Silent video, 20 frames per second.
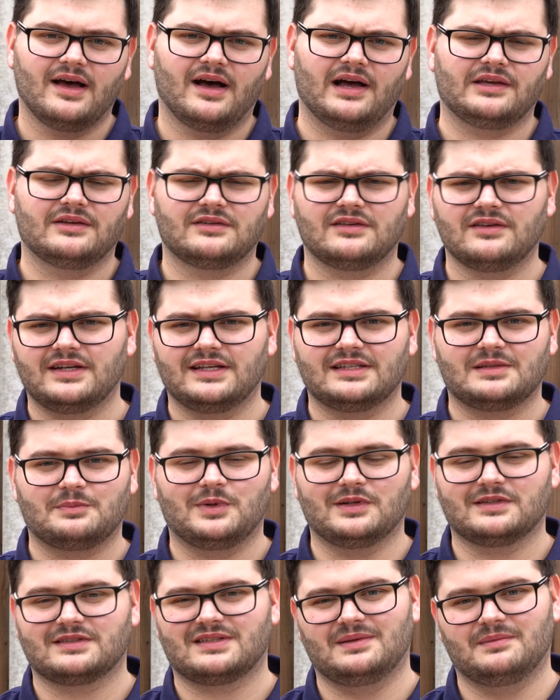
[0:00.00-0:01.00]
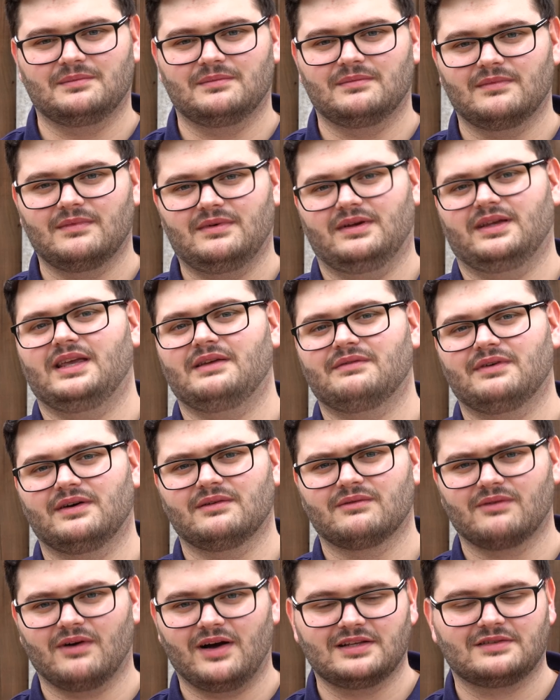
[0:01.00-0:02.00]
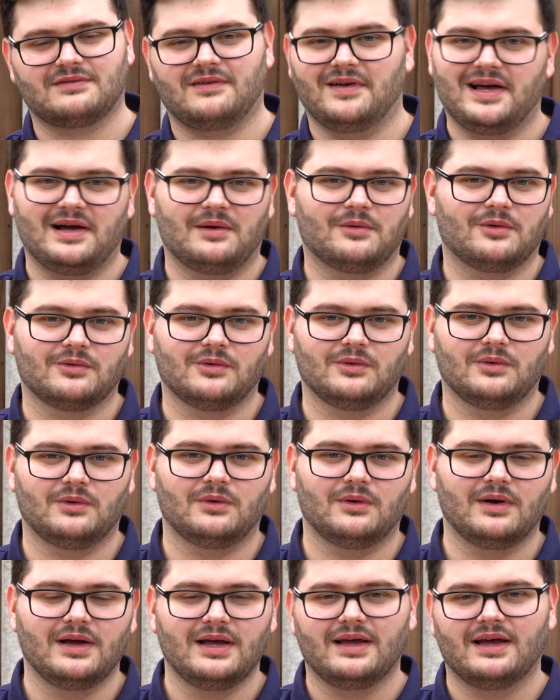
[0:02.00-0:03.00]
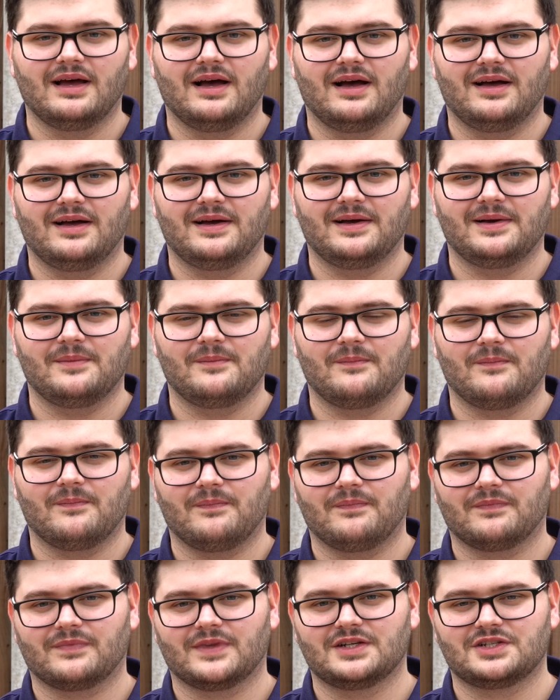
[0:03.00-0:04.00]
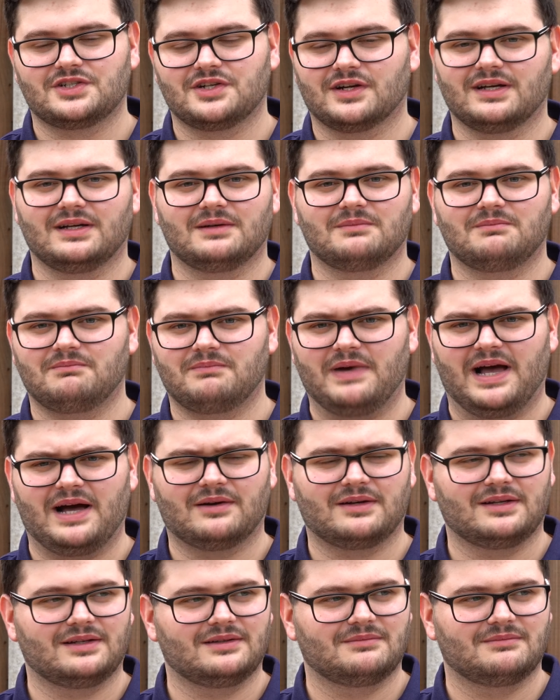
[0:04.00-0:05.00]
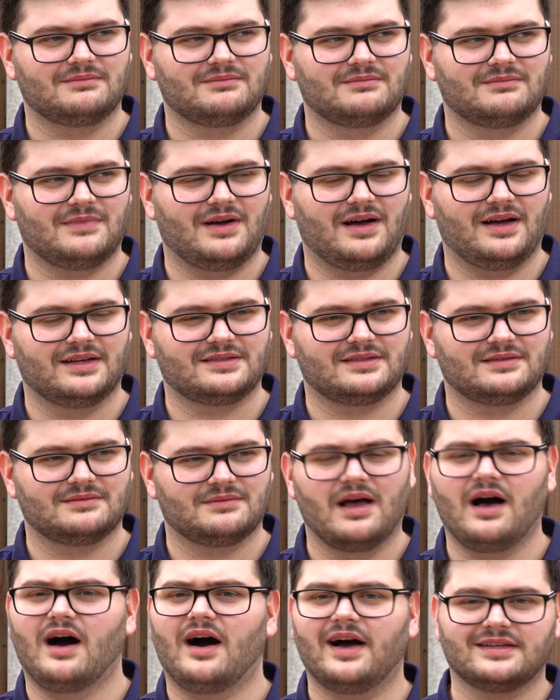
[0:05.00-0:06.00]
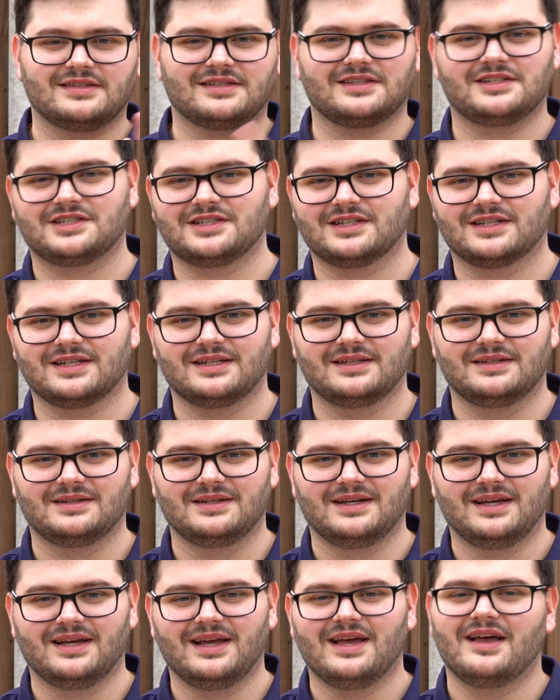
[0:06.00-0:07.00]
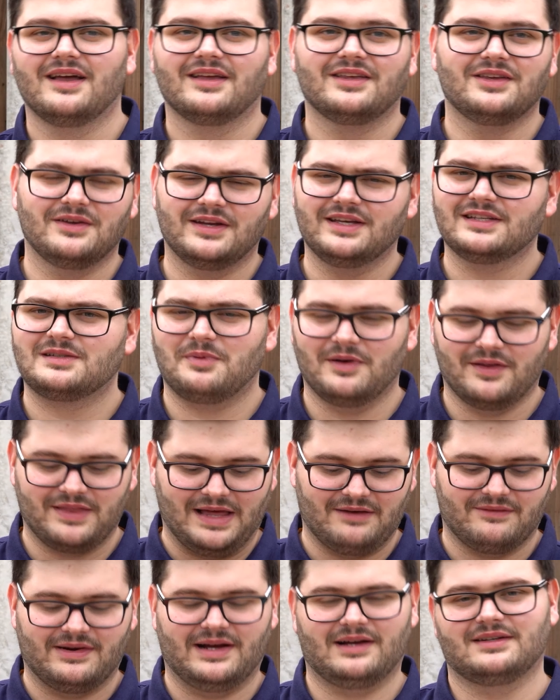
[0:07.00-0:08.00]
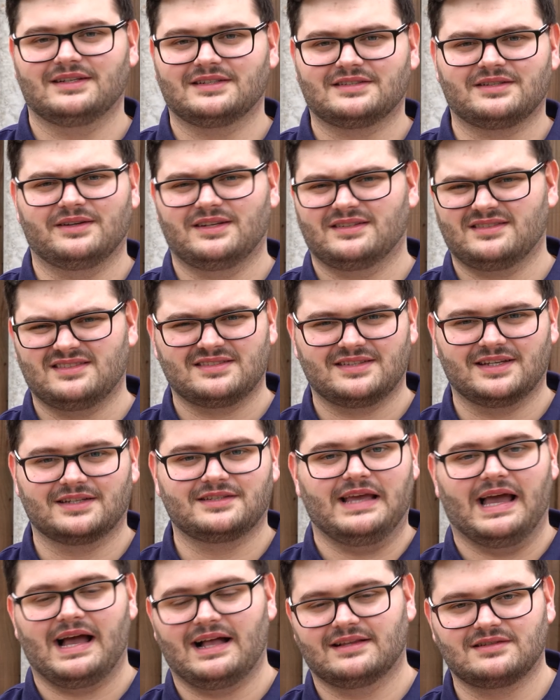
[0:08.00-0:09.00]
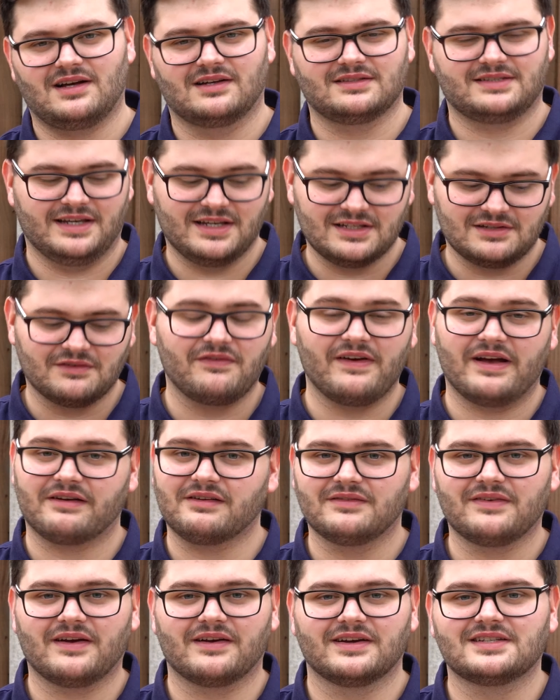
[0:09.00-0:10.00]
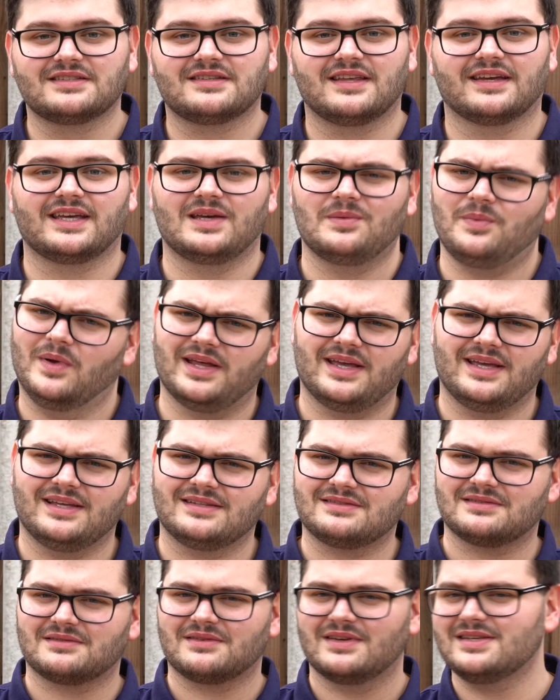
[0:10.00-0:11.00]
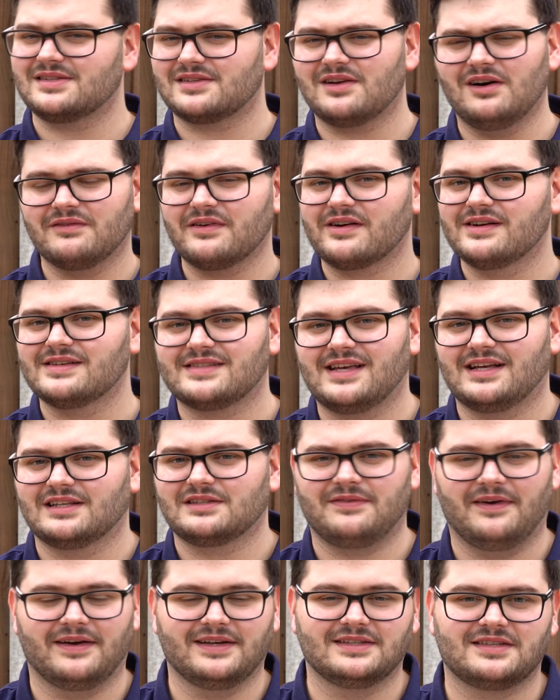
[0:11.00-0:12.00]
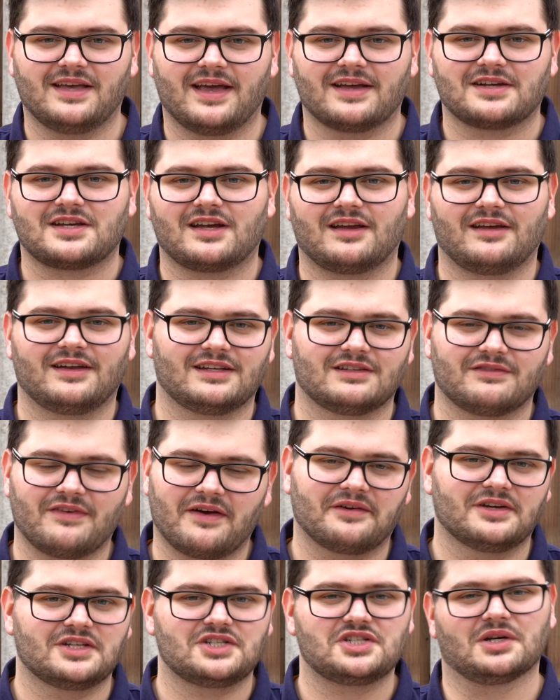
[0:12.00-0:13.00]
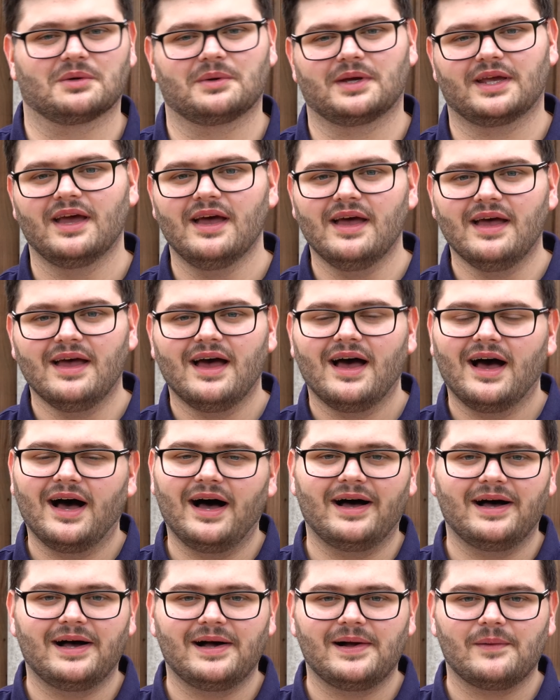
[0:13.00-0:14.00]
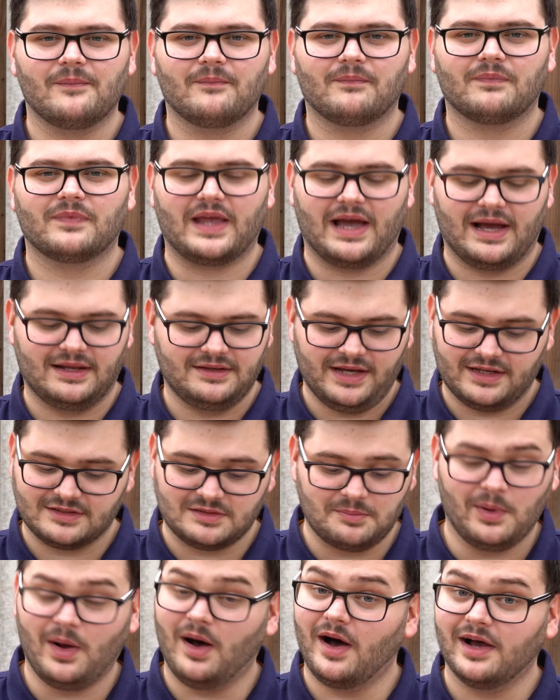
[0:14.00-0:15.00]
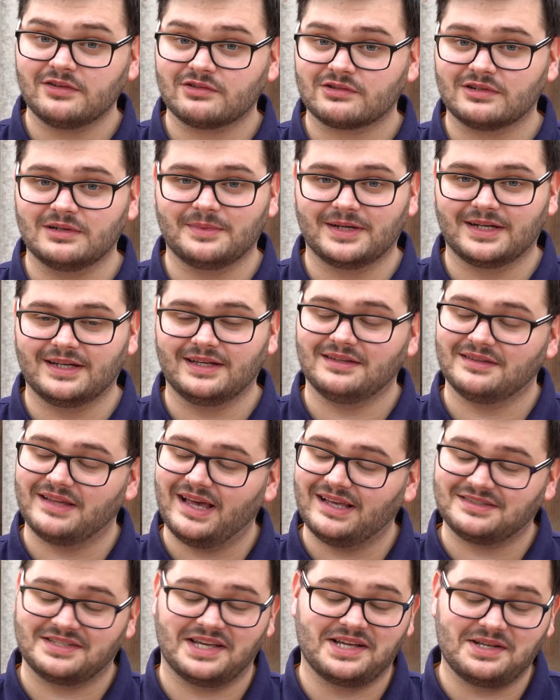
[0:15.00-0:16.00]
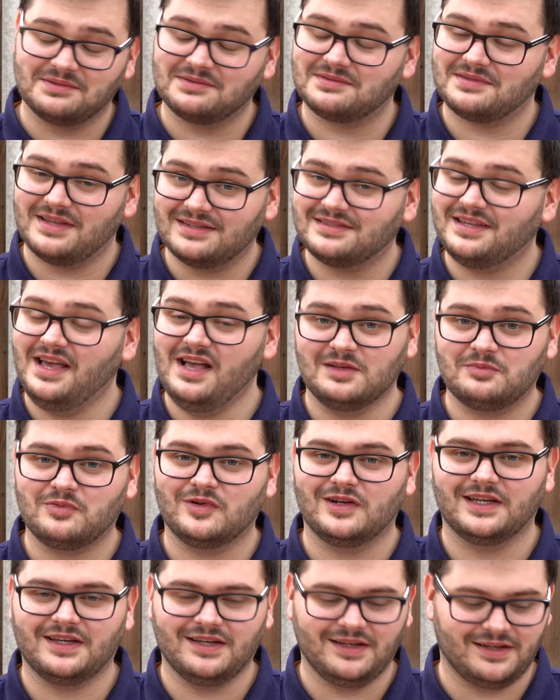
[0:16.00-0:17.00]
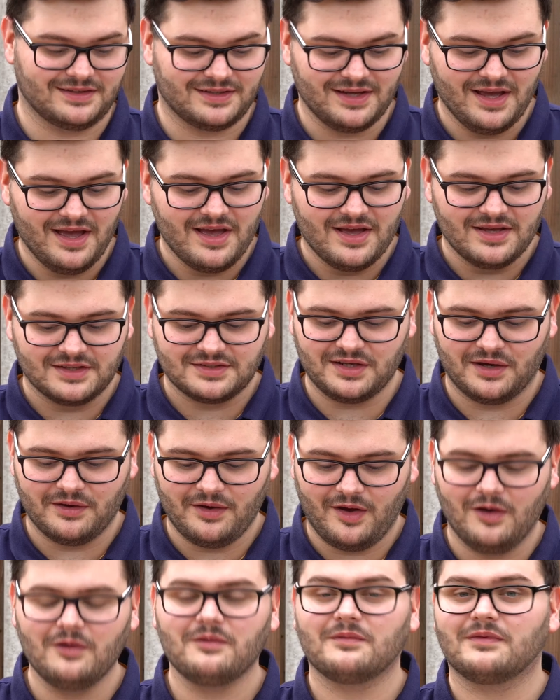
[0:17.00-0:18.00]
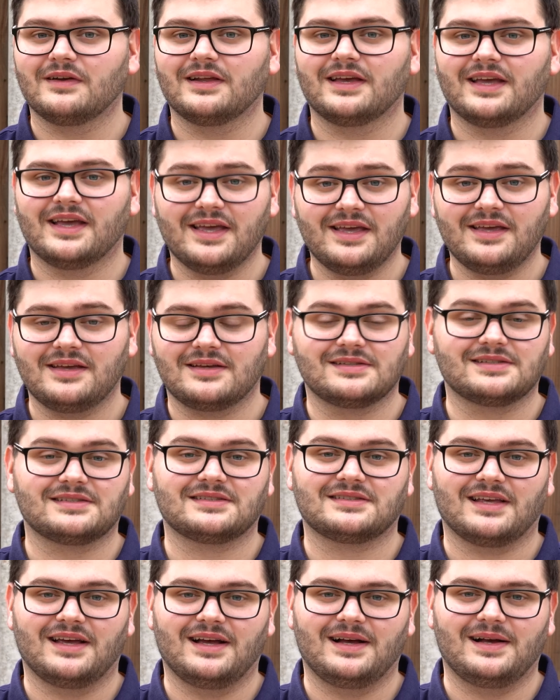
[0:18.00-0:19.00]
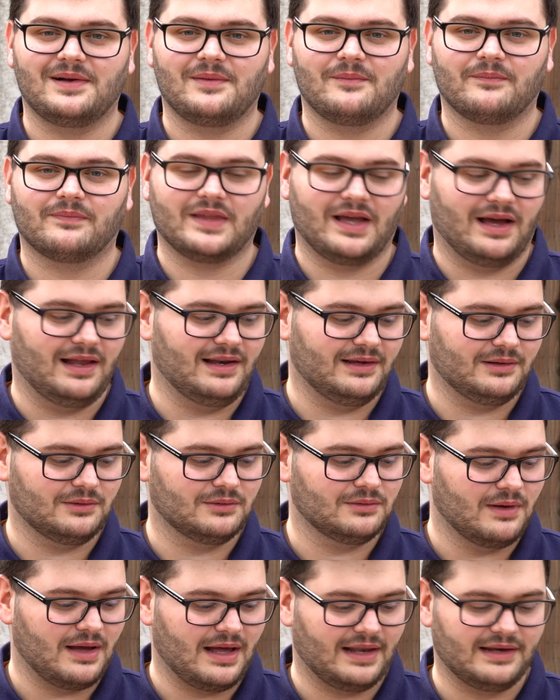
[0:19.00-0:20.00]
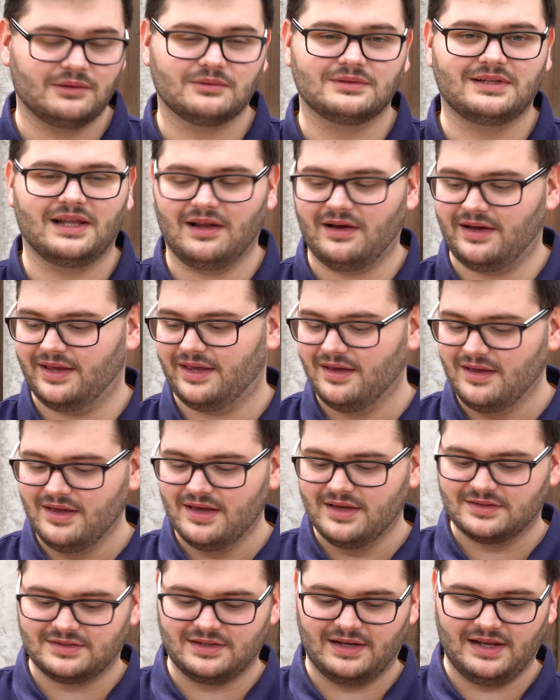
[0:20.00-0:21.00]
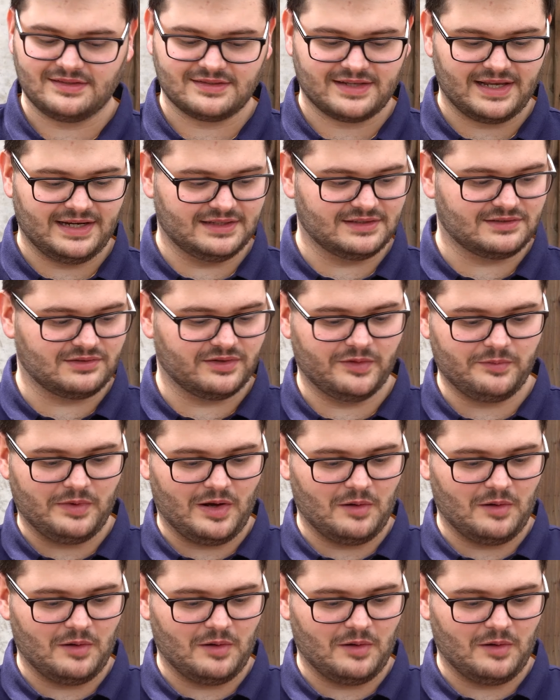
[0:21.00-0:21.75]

You do need to put some either rice flour or your sugar powder, ice and sugar. You need to put that around it so it doesn't stick to your hands. Ours, it is very, very sticky, but it's got a very satisfying texture and it's very chewy. And yeah, to put ice cream in it, that sounds pretty good. So hopefully it is a little delight. So let's get into them.